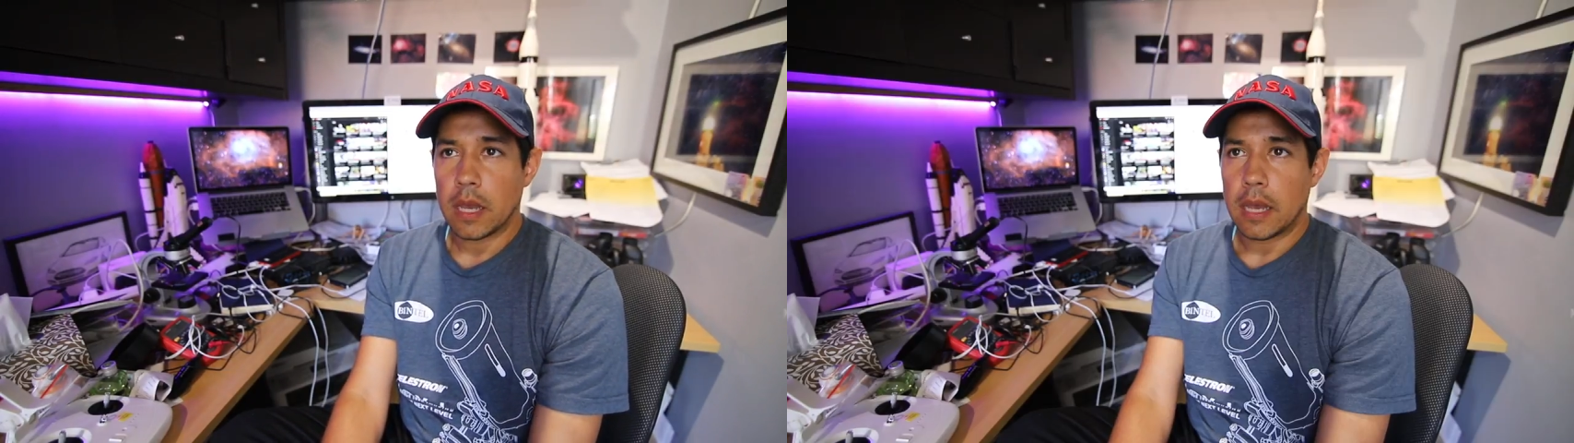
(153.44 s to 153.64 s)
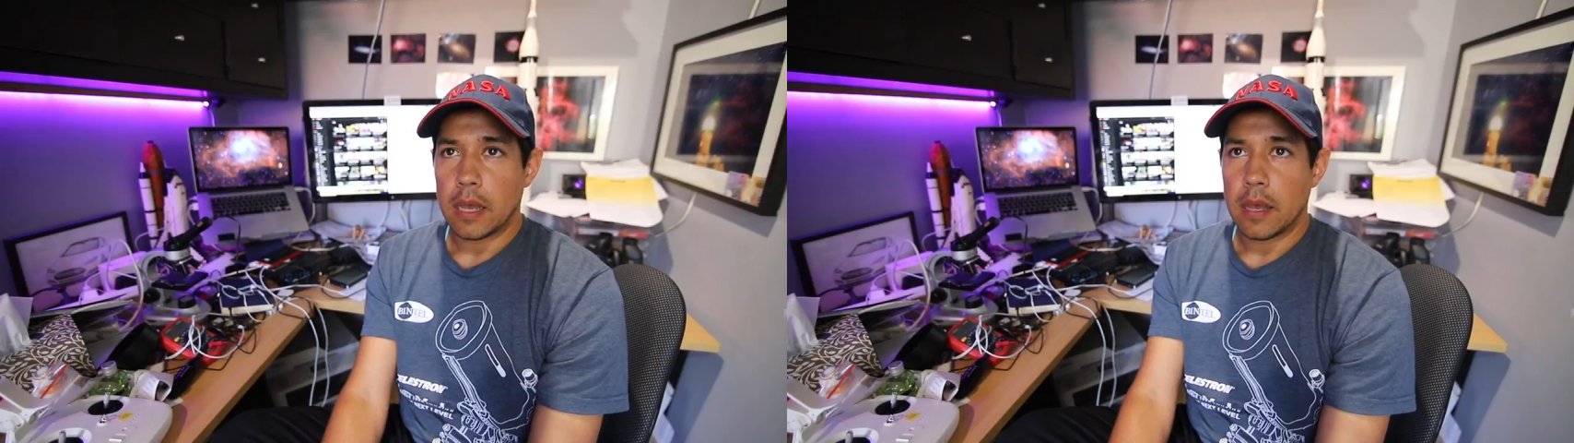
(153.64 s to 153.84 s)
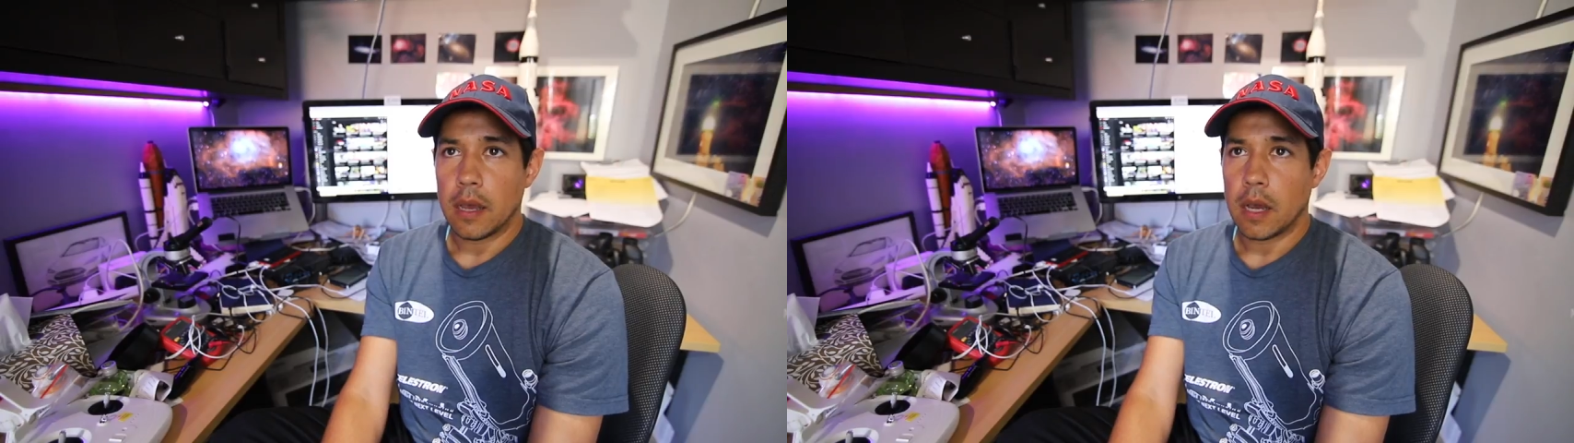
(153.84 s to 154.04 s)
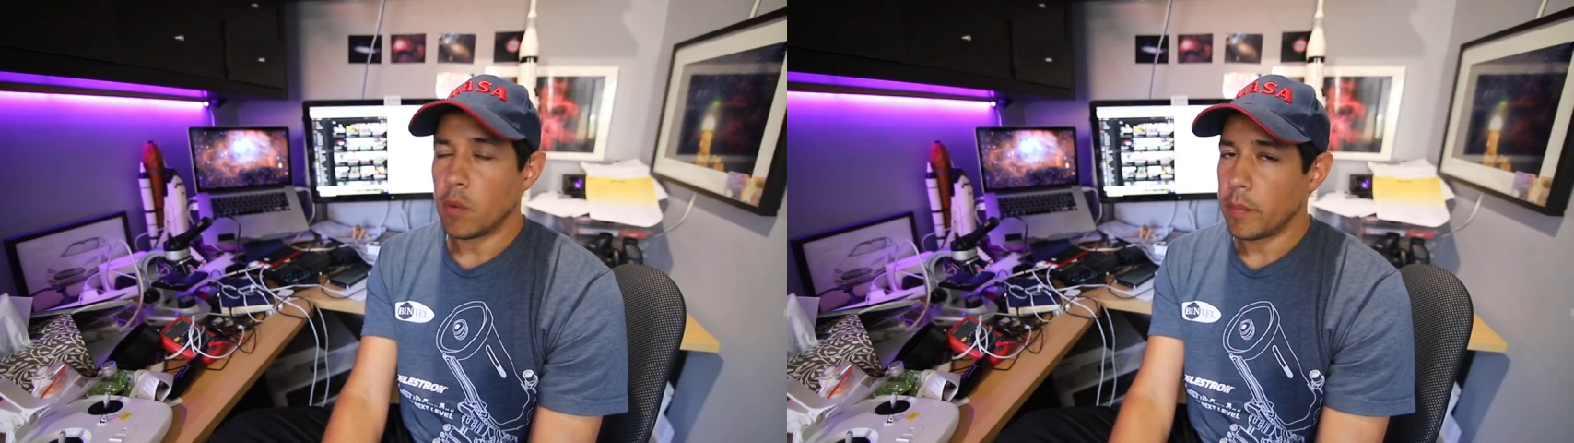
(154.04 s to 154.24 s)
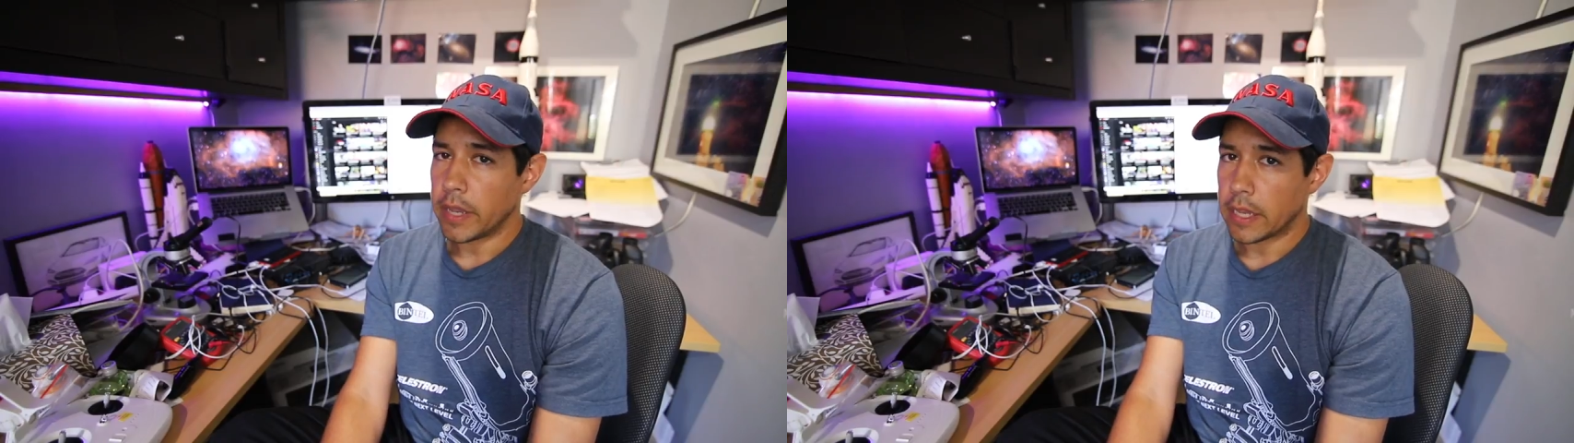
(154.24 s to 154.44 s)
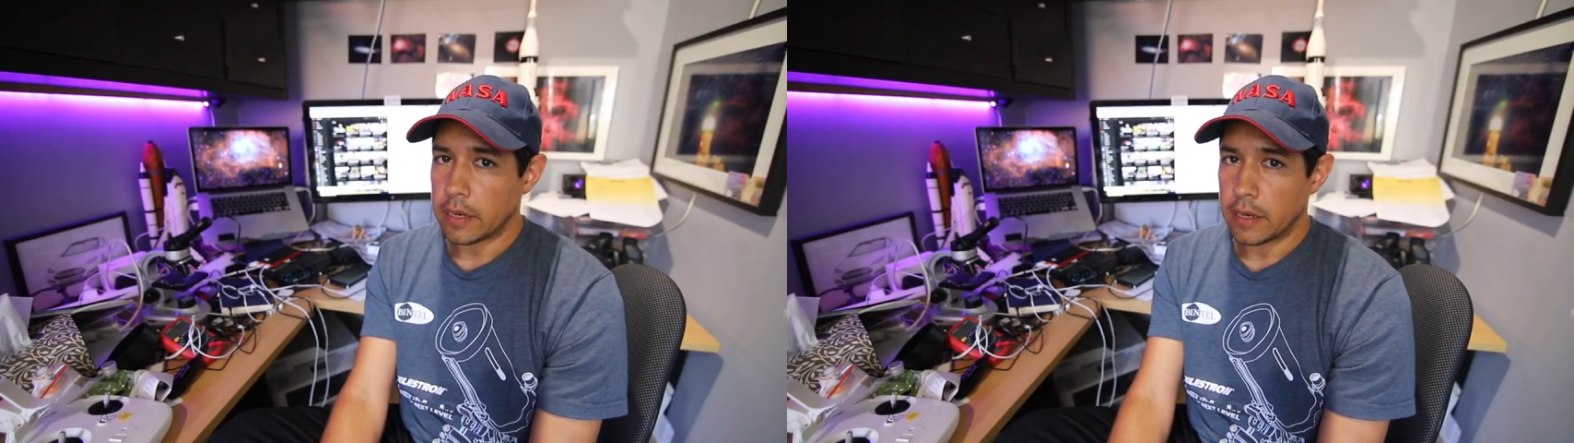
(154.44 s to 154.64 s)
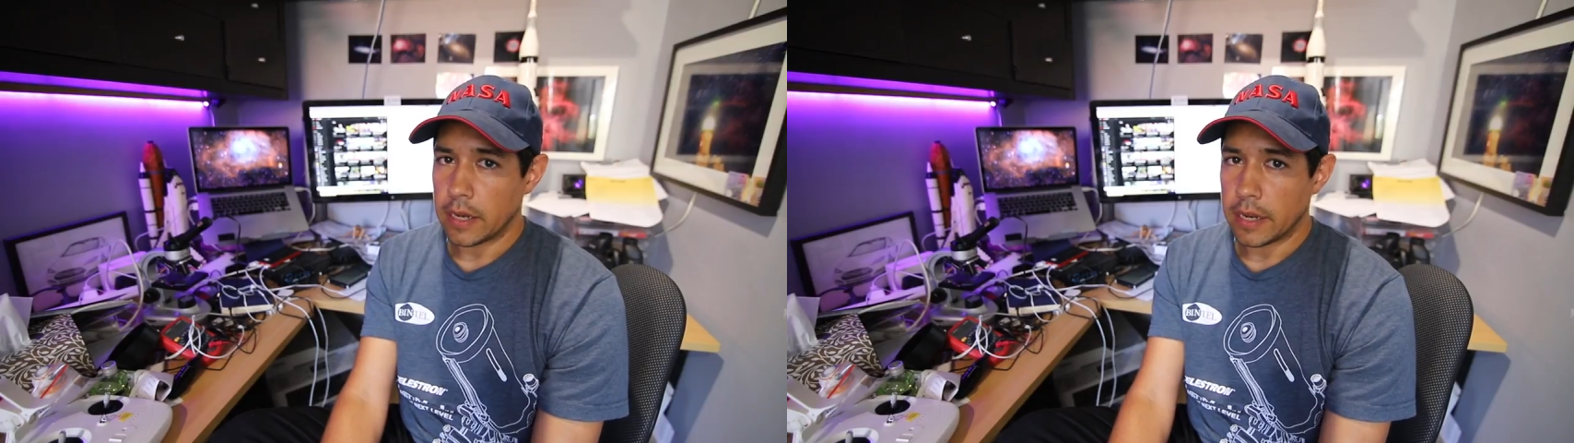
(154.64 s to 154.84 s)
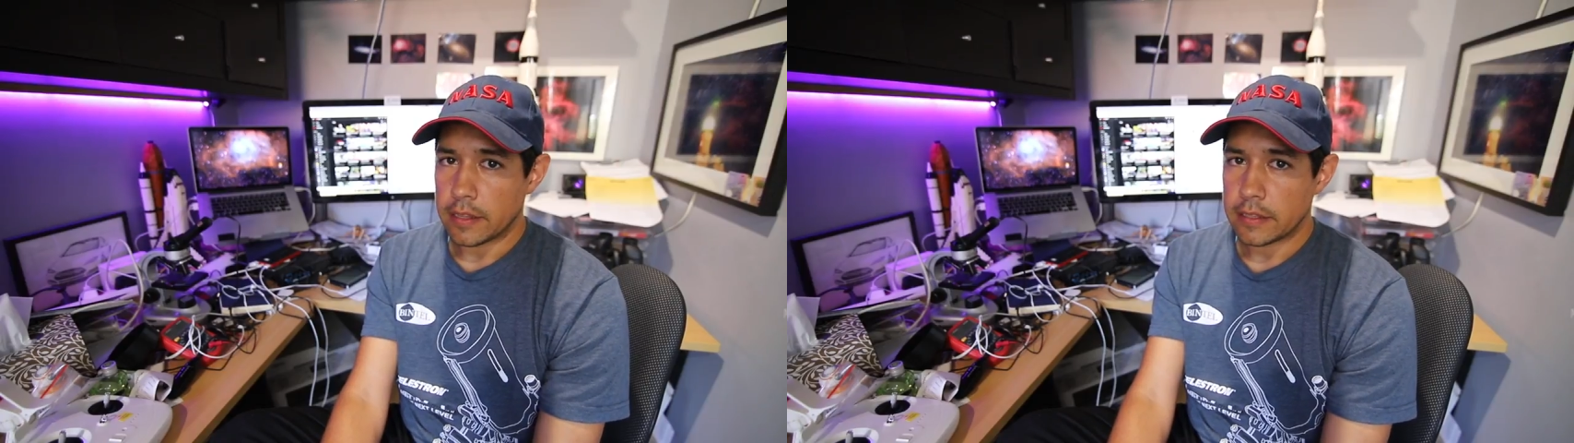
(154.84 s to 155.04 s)
I won't make
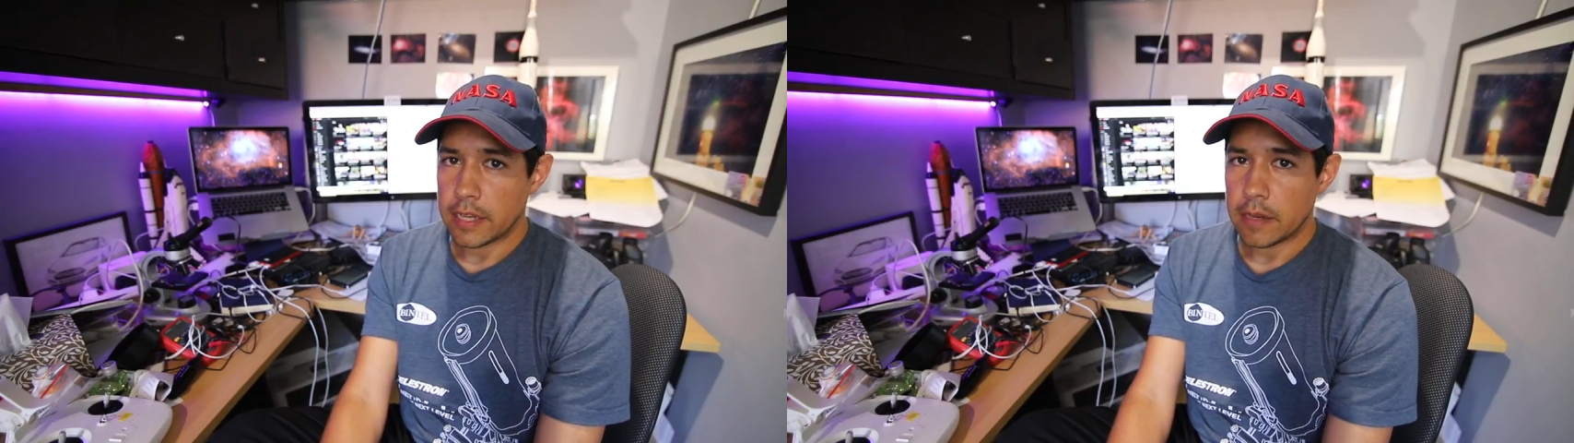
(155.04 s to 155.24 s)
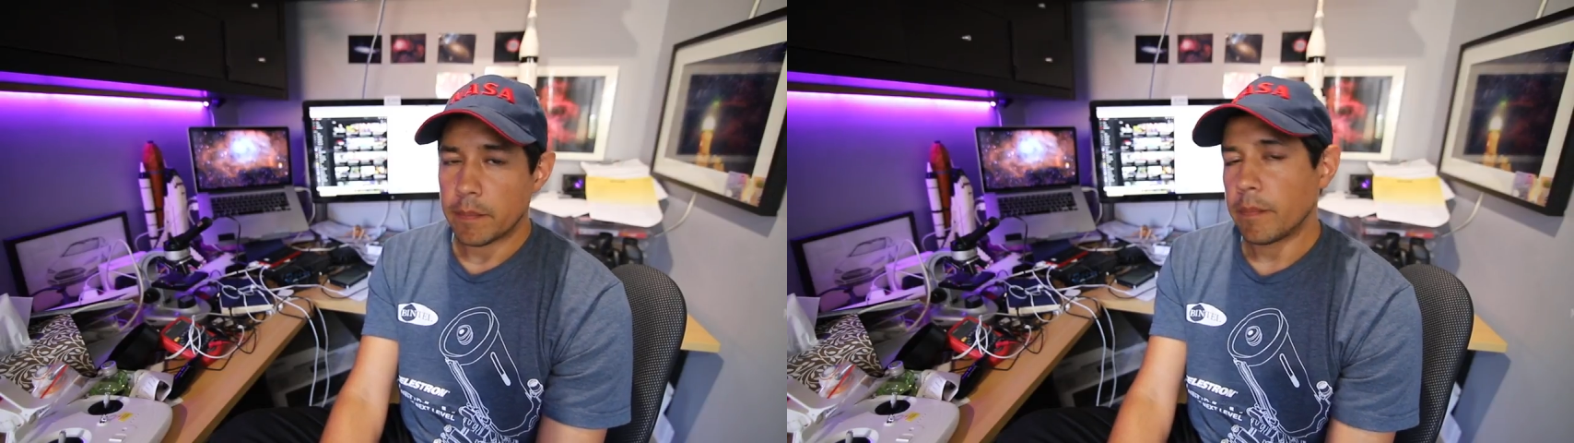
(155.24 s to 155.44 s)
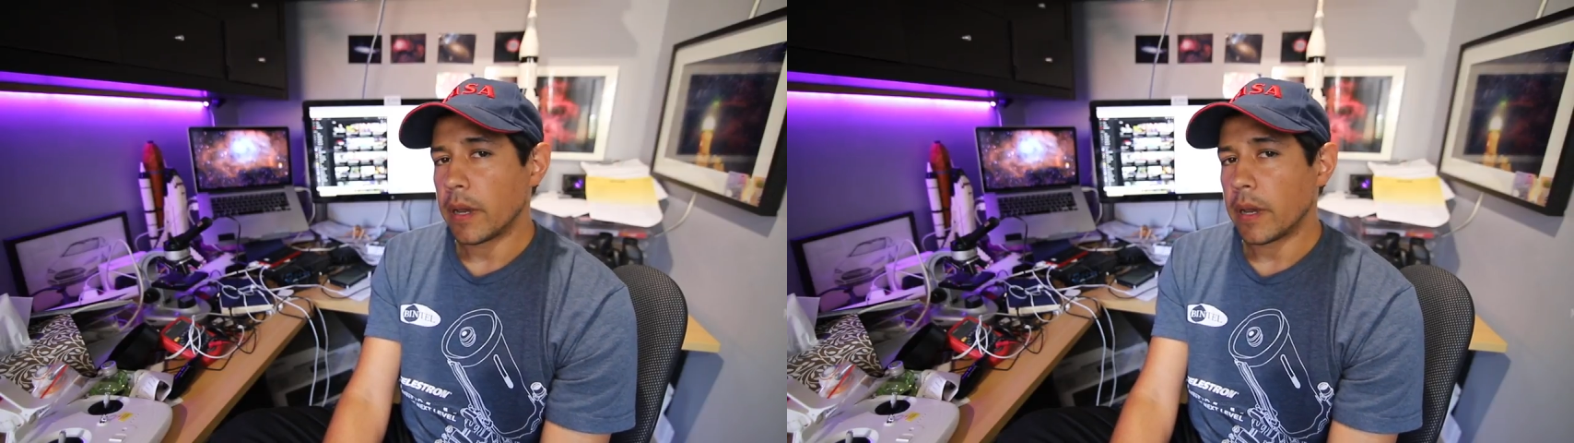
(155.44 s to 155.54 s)
another cent,